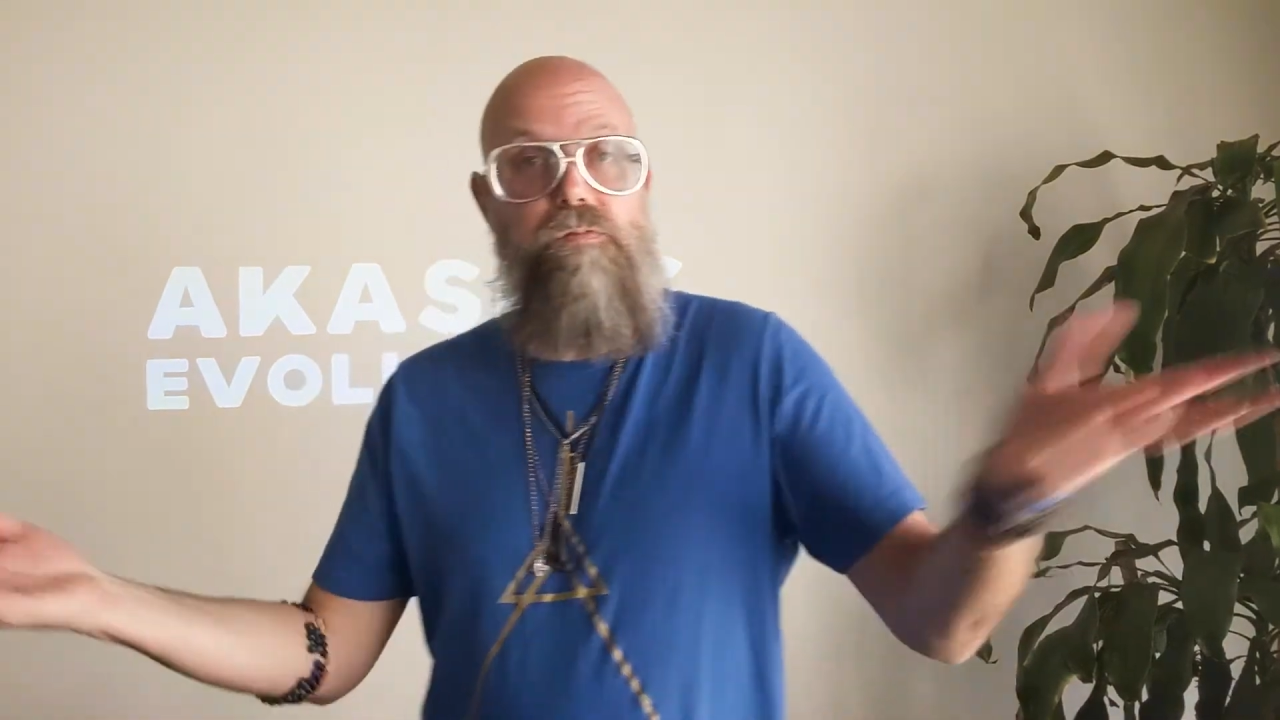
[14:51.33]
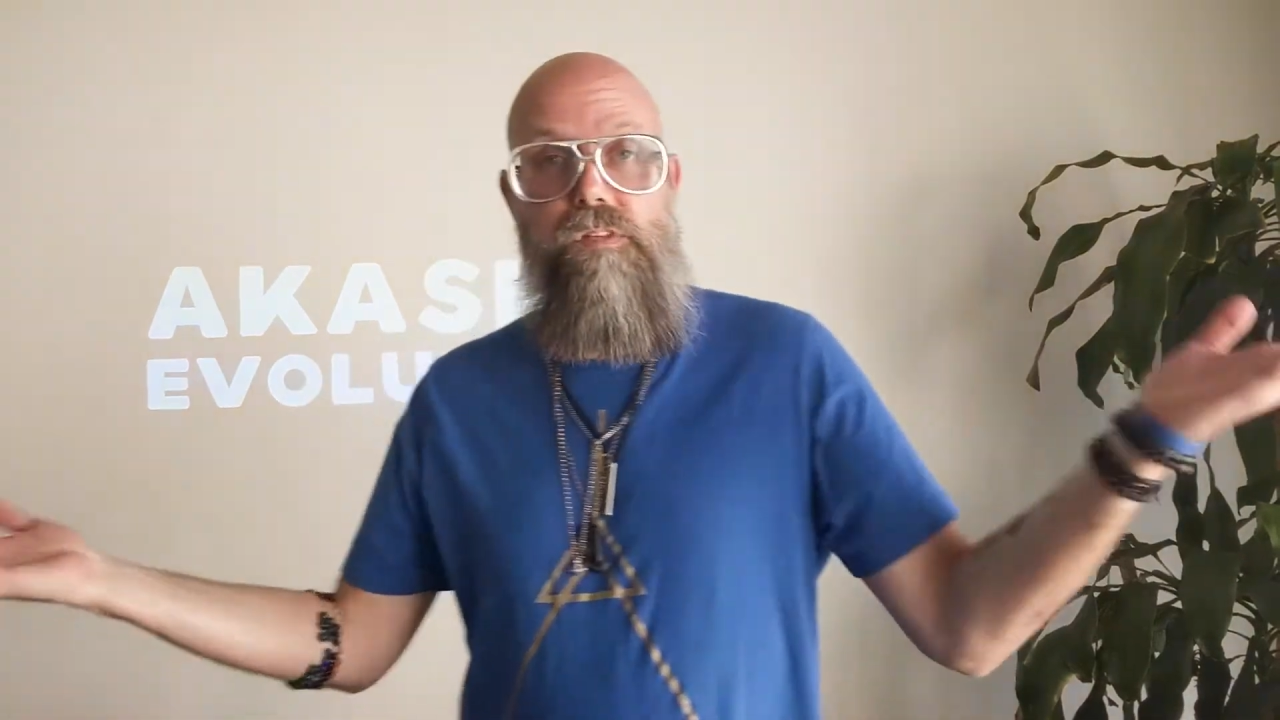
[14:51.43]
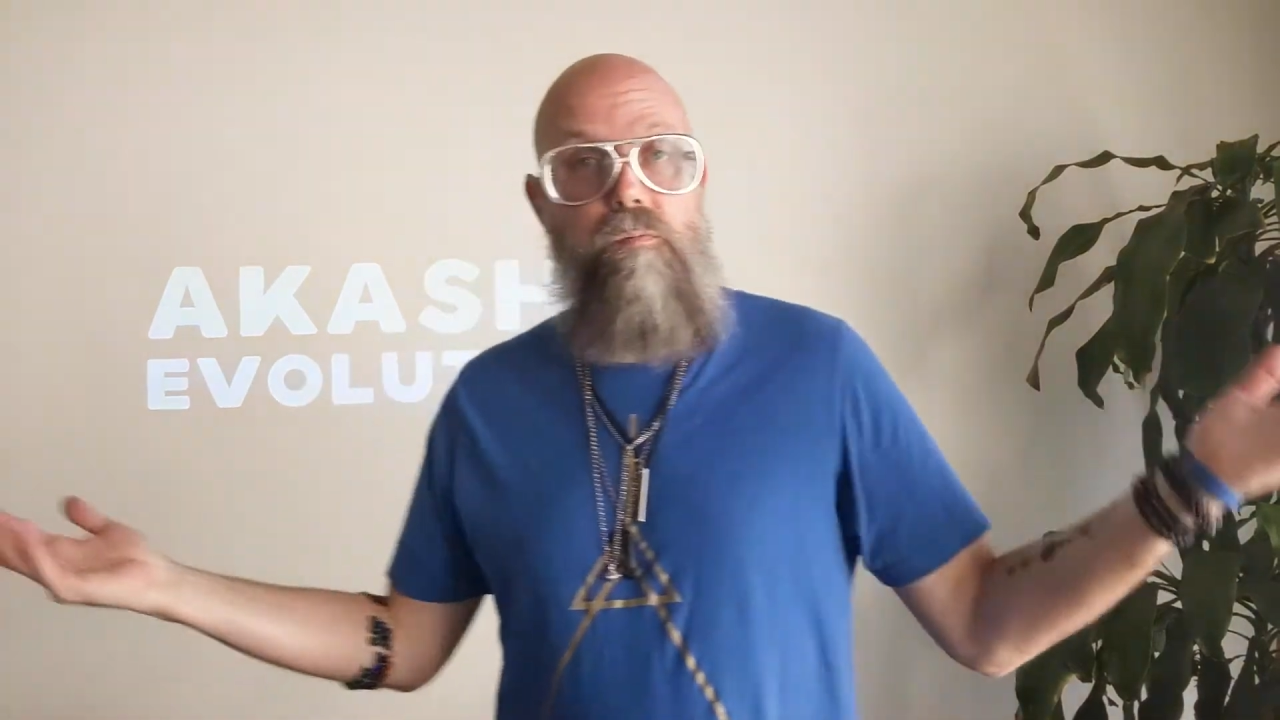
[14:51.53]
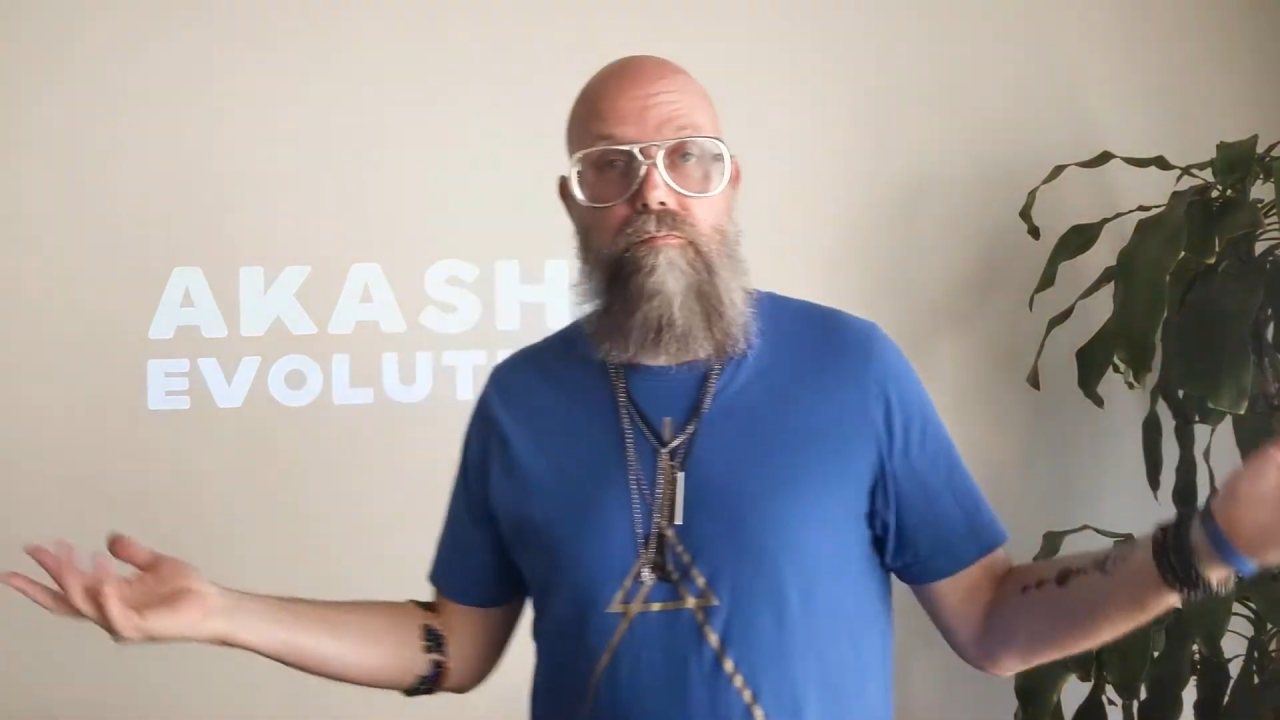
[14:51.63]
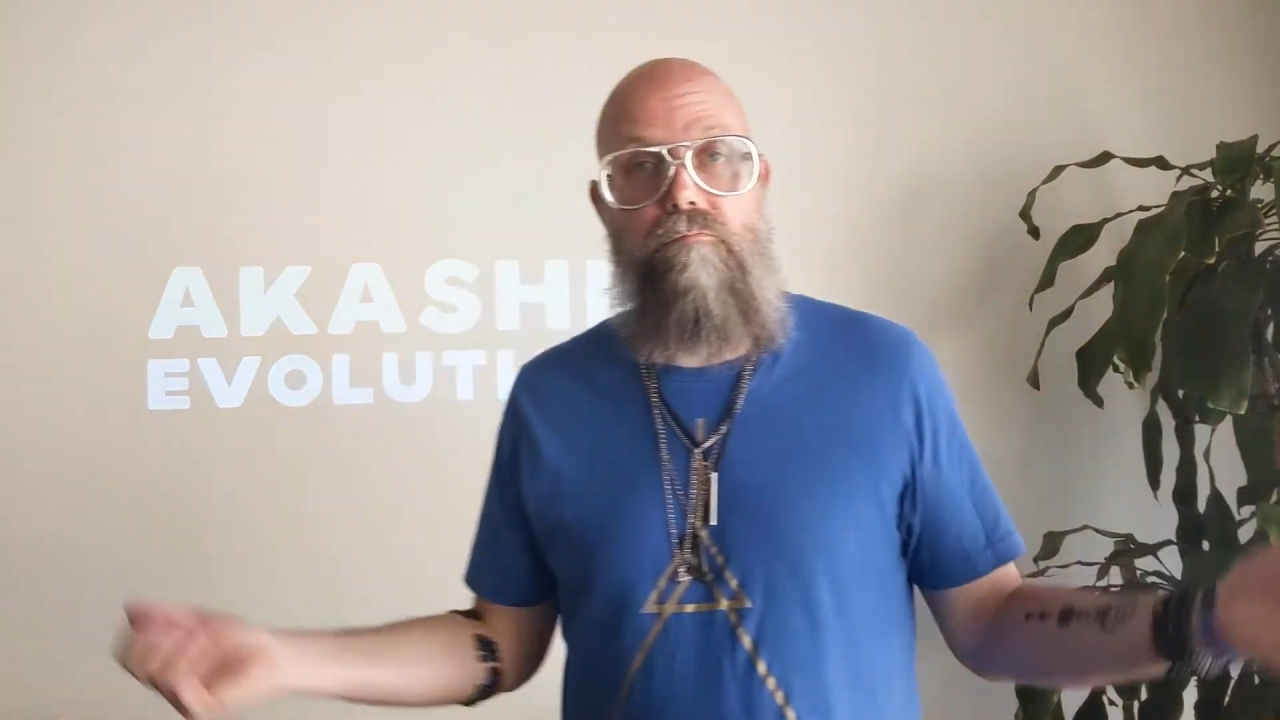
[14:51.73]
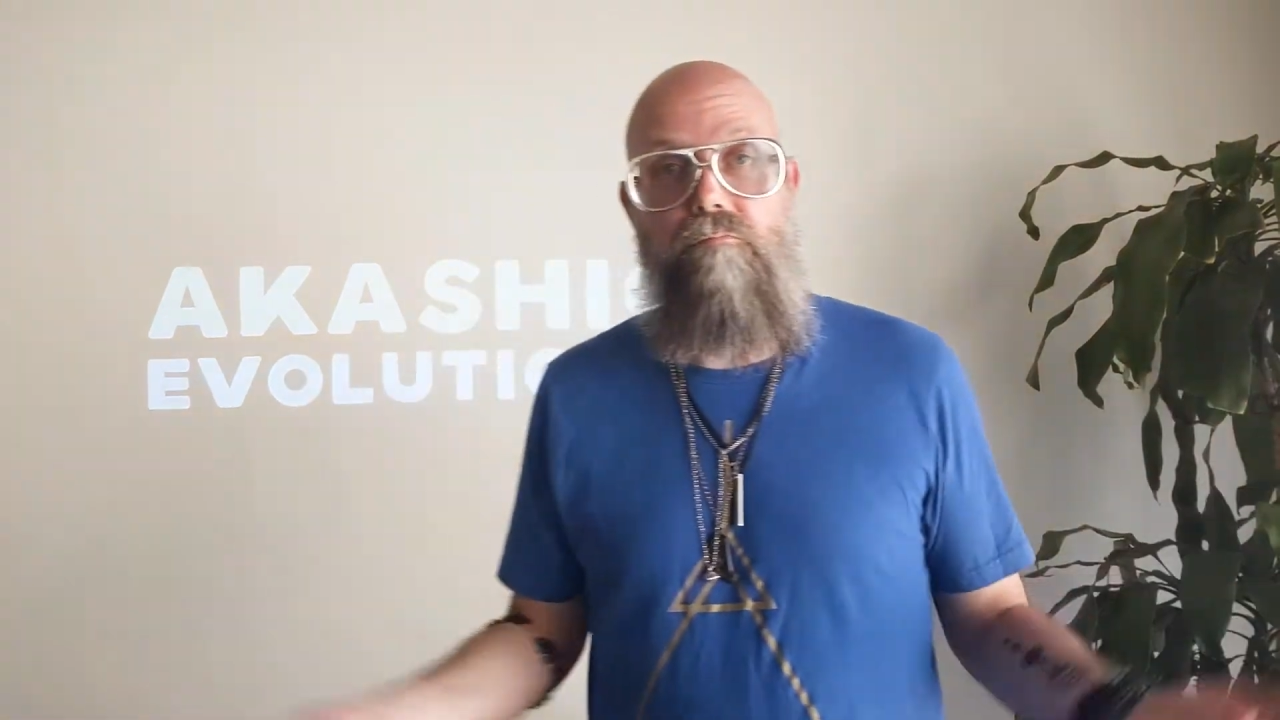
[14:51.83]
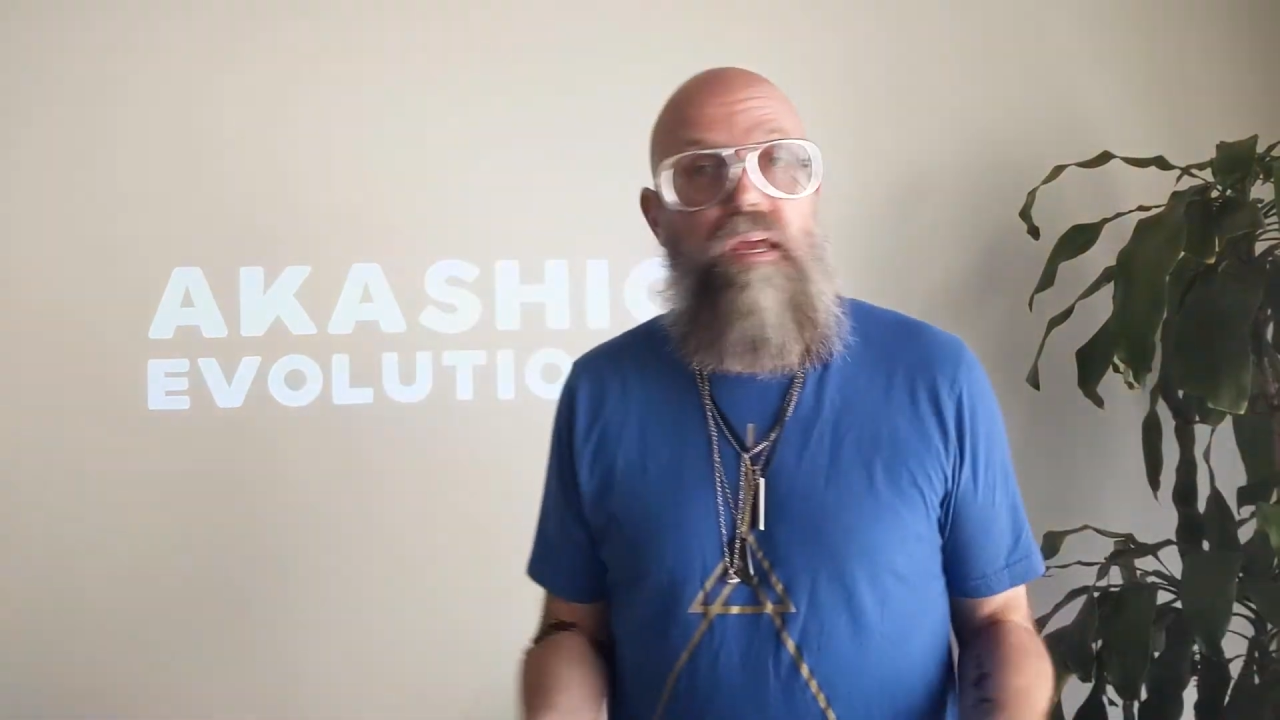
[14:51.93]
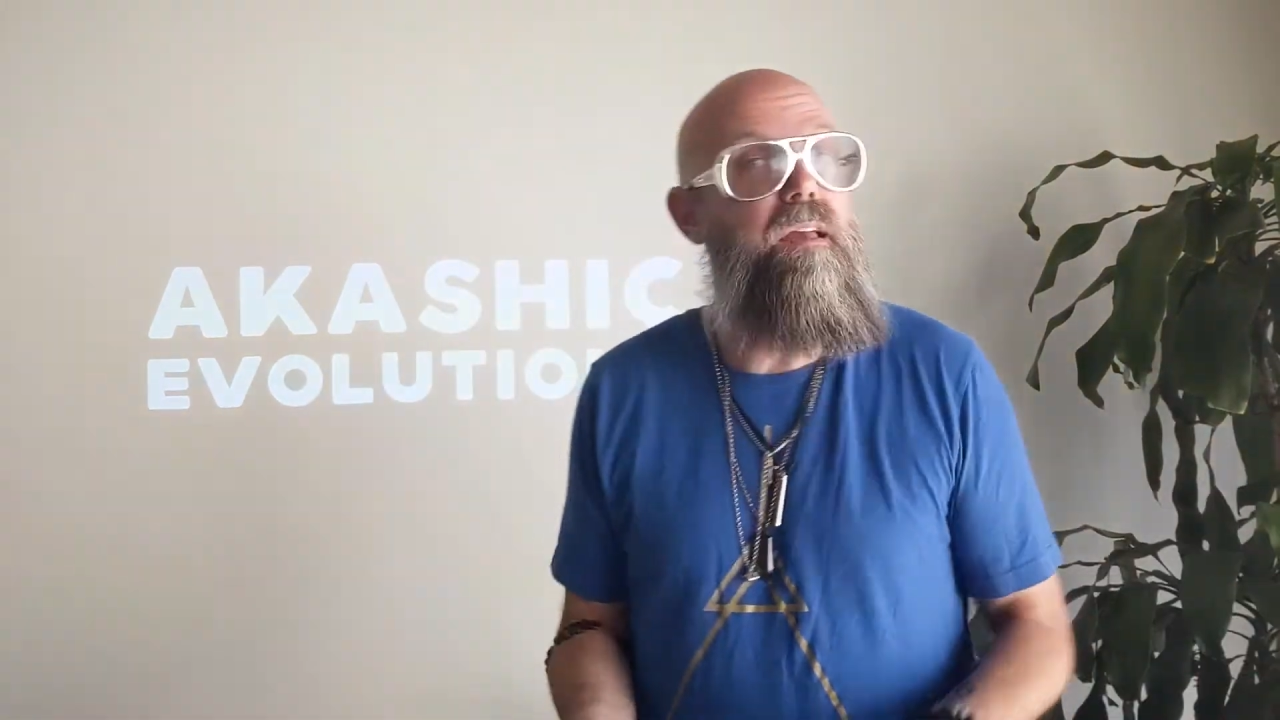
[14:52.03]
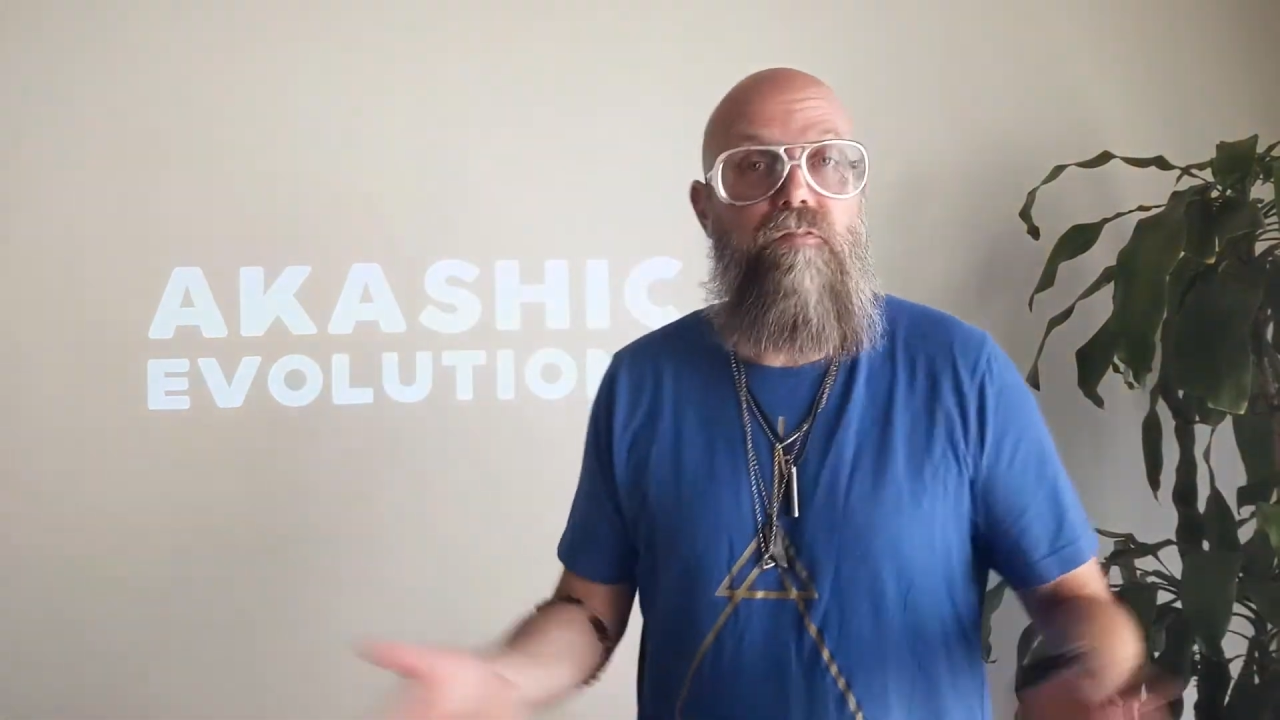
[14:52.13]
of some big